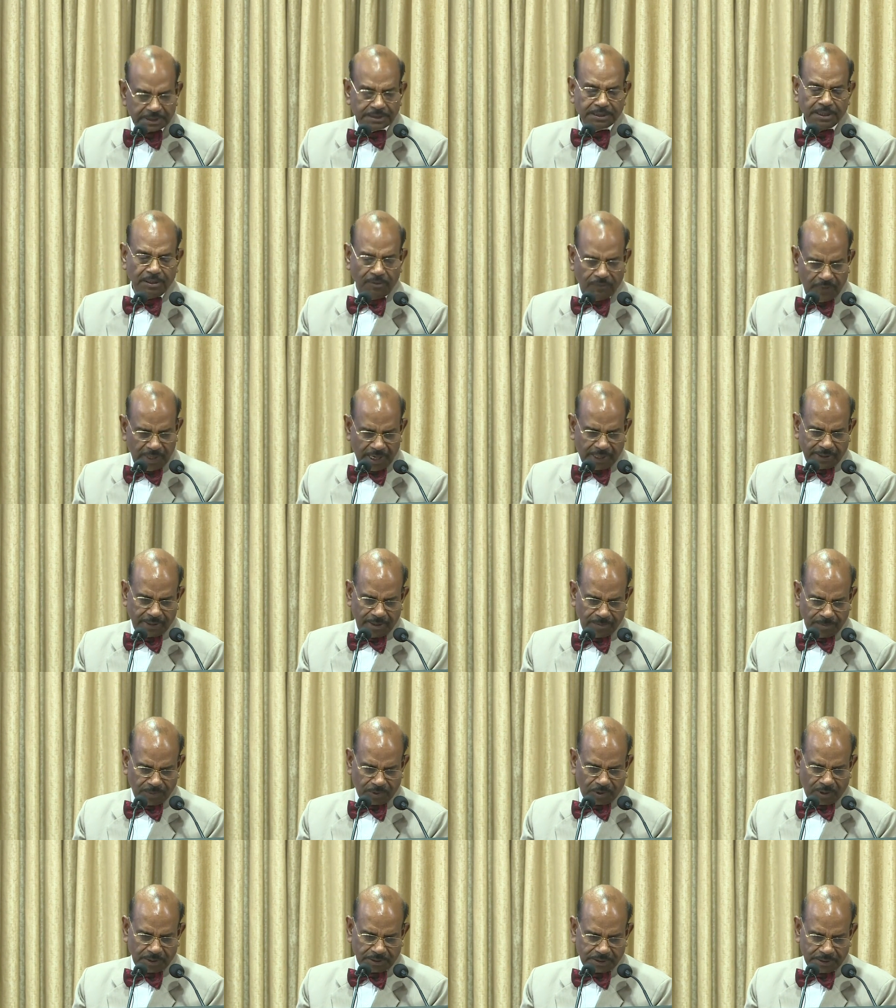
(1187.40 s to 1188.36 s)
still we are
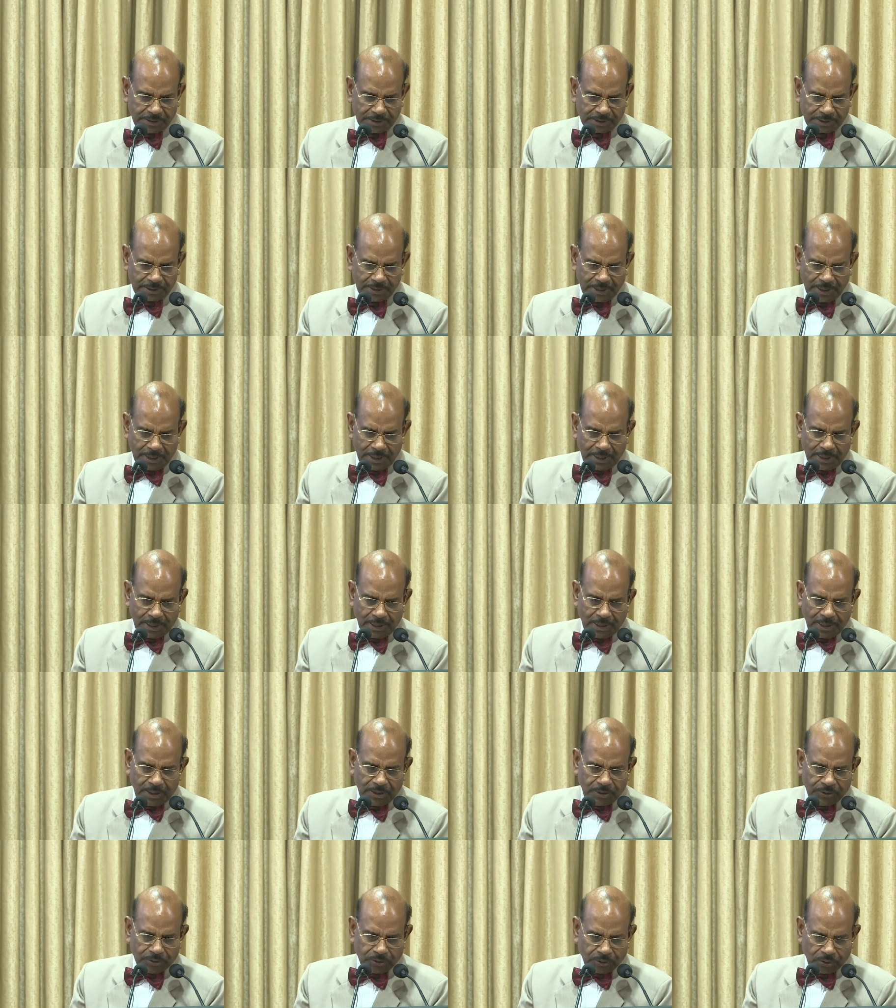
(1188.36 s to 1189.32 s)
in process.
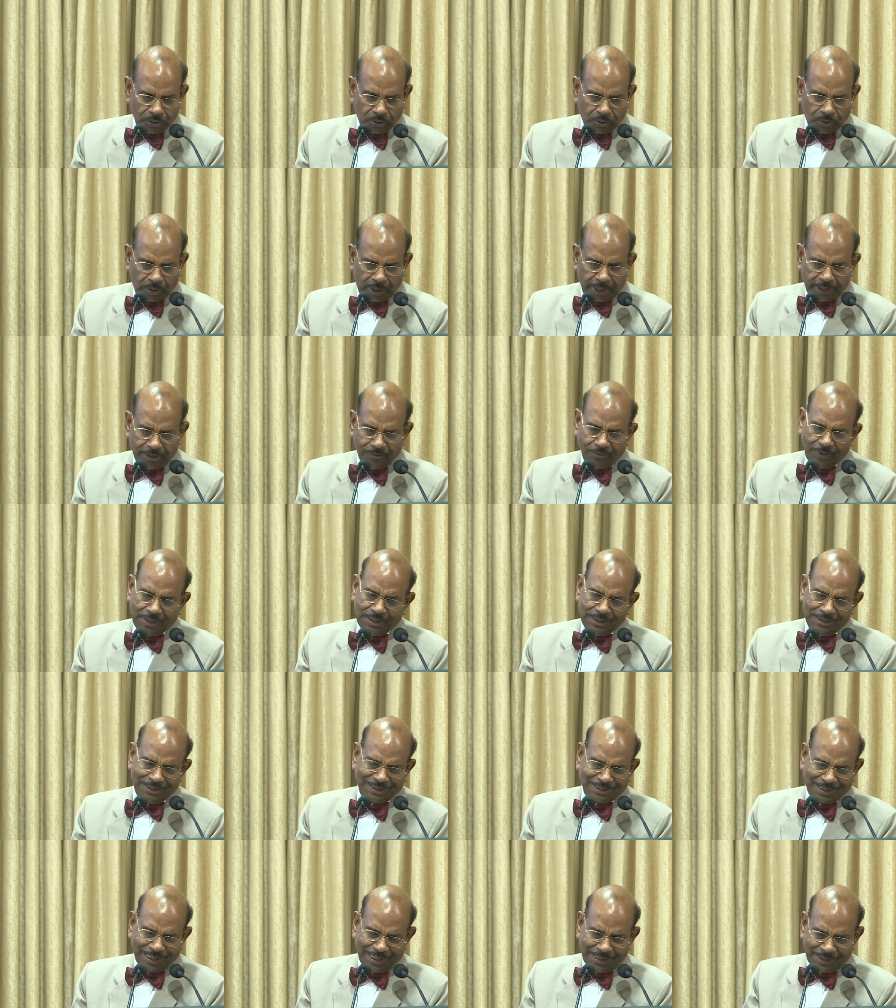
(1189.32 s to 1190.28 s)
So
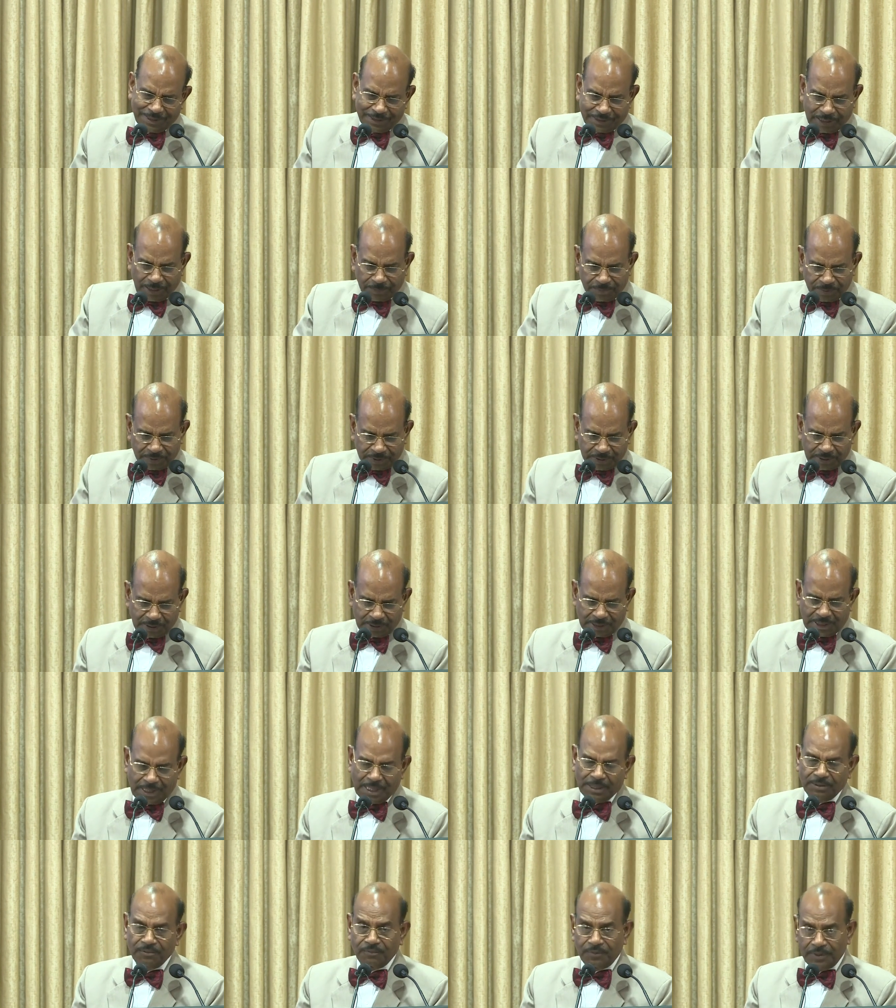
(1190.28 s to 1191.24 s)
annual state chapter
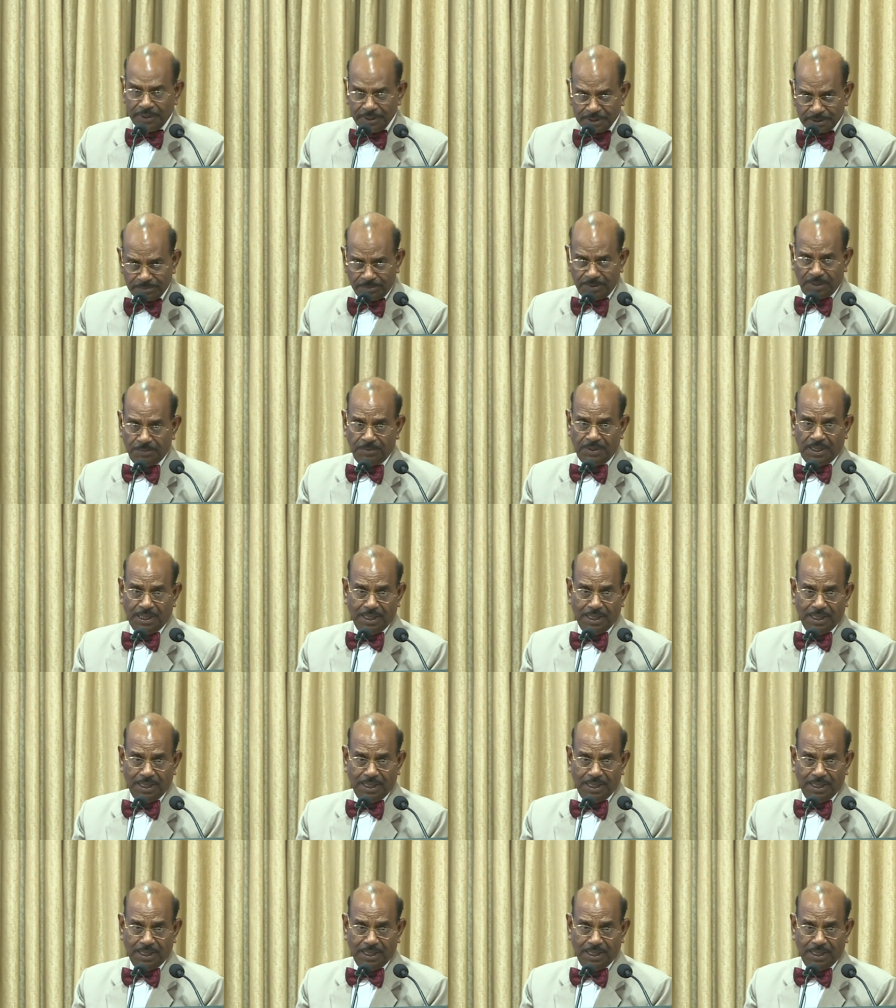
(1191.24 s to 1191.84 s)
conference may be